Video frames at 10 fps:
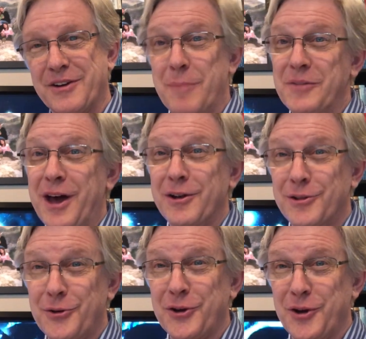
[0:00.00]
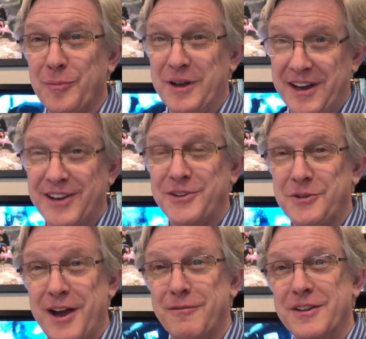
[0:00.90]
I'm not a lawyer, but I do
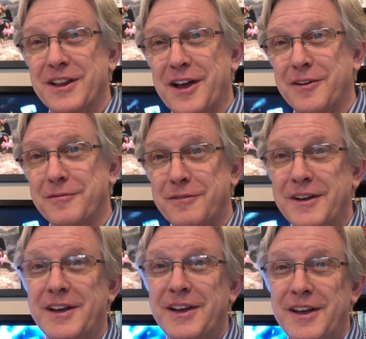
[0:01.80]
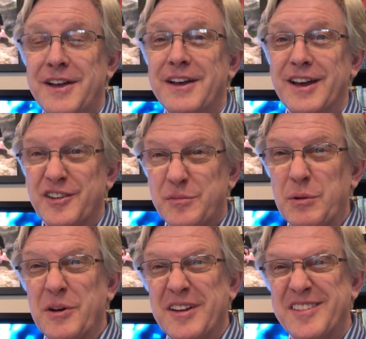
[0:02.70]
have a lot of
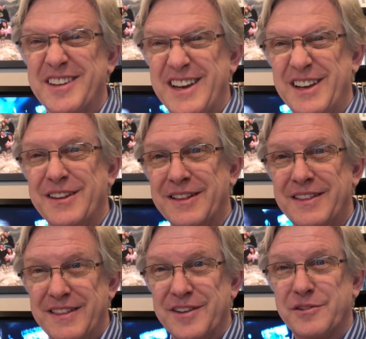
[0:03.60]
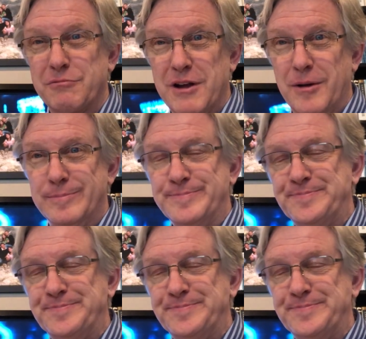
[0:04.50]
experience in this realm.